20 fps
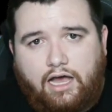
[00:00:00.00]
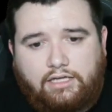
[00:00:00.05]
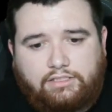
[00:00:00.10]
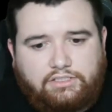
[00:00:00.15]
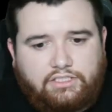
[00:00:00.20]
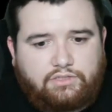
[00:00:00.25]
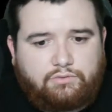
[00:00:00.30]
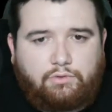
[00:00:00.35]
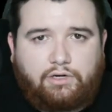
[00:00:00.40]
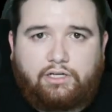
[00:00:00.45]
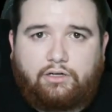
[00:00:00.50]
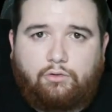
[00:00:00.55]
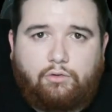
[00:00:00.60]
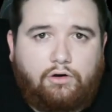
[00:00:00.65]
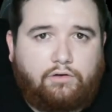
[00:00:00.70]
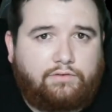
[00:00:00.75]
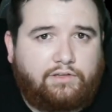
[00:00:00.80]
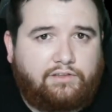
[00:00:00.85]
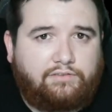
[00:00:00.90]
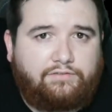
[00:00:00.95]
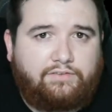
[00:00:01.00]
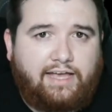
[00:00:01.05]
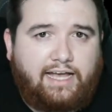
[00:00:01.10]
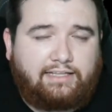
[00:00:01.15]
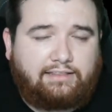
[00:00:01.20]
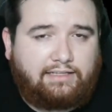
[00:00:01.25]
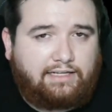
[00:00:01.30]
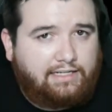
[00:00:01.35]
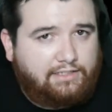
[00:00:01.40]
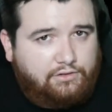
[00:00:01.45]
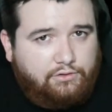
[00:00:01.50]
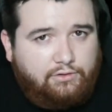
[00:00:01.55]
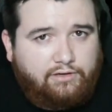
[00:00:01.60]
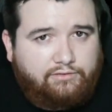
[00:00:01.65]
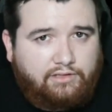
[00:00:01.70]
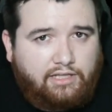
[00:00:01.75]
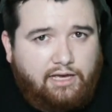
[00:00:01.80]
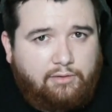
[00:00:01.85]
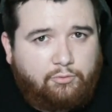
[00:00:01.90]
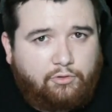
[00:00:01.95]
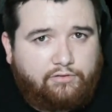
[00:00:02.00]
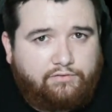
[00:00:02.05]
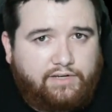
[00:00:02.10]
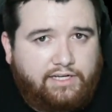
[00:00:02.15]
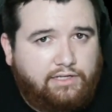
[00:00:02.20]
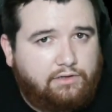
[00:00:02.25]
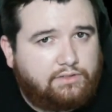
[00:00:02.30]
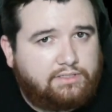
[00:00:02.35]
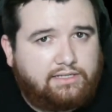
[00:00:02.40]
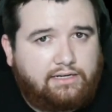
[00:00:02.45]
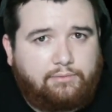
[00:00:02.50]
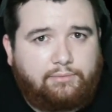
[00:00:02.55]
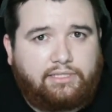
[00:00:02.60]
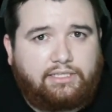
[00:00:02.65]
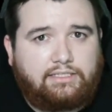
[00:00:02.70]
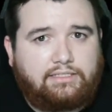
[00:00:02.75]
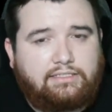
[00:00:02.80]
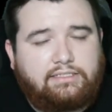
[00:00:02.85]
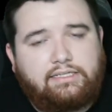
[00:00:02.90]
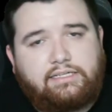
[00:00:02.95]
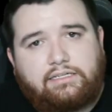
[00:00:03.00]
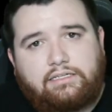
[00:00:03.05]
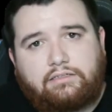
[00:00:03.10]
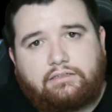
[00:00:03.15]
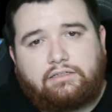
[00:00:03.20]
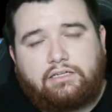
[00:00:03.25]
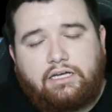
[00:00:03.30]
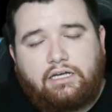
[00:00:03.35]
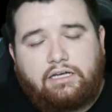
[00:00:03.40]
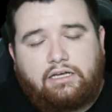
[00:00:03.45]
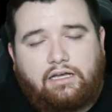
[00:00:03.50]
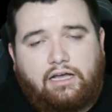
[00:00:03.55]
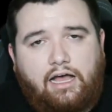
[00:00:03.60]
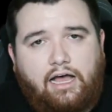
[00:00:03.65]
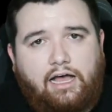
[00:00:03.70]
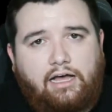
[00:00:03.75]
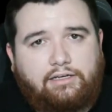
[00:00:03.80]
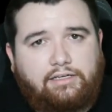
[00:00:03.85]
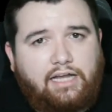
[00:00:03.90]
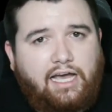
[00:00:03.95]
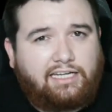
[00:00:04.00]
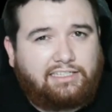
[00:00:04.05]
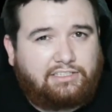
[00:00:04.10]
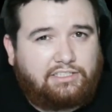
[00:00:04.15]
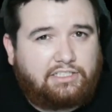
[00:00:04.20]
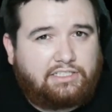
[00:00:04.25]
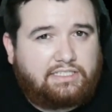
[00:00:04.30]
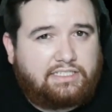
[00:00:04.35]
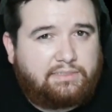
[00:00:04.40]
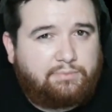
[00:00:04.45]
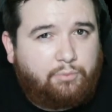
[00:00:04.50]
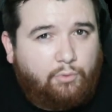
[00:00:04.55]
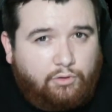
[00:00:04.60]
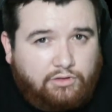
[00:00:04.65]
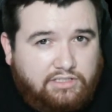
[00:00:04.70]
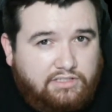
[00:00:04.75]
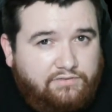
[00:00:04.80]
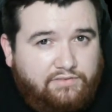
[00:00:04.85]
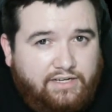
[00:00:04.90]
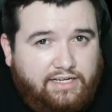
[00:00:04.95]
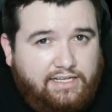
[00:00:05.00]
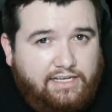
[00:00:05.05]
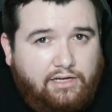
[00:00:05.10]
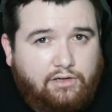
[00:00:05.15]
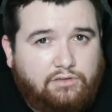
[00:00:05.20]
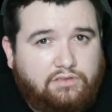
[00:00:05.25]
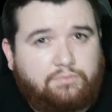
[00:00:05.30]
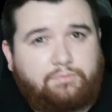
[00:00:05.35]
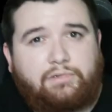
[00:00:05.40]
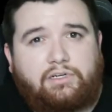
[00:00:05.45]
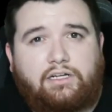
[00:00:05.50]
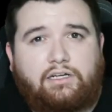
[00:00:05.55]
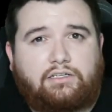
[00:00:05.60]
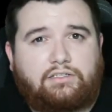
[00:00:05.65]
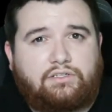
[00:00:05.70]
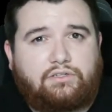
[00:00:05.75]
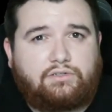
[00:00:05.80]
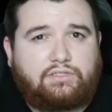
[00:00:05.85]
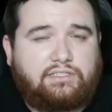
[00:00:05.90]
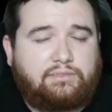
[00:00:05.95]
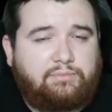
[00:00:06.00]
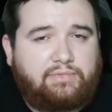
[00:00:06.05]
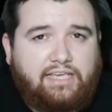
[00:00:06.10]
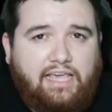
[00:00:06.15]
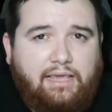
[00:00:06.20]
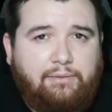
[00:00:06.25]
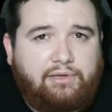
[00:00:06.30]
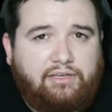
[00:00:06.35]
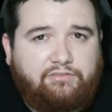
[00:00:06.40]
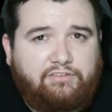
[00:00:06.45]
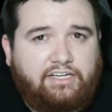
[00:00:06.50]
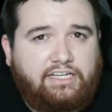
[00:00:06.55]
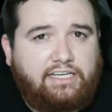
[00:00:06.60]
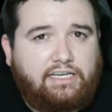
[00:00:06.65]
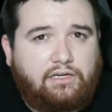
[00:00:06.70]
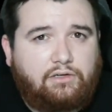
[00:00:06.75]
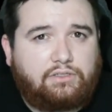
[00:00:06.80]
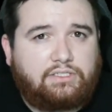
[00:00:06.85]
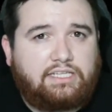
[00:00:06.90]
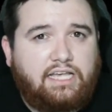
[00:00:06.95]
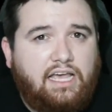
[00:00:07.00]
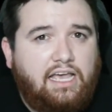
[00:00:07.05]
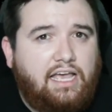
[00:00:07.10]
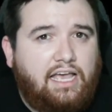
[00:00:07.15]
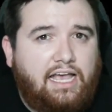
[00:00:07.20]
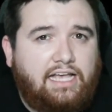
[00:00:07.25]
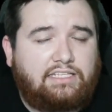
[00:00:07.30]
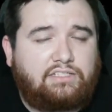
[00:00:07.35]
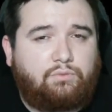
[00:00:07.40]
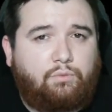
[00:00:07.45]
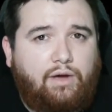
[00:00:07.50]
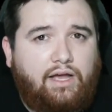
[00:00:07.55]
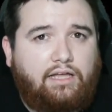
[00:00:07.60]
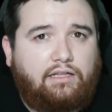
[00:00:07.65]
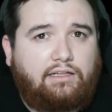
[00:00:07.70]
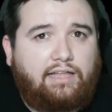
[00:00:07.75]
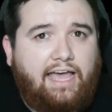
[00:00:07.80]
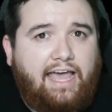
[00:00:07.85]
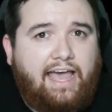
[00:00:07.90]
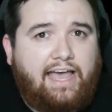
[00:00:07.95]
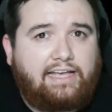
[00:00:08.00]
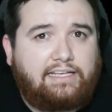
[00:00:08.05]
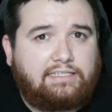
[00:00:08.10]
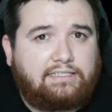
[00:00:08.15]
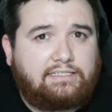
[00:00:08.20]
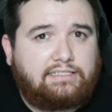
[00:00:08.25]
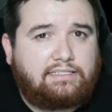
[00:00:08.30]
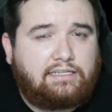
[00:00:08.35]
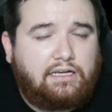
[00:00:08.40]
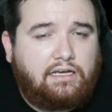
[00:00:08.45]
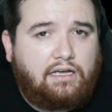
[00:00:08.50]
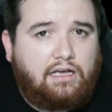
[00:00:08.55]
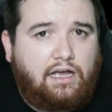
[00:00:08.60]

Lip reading: just want to go over the fact that I do have a lot more videos coming this year. Not just sports videos, but also some gaming videos, as well as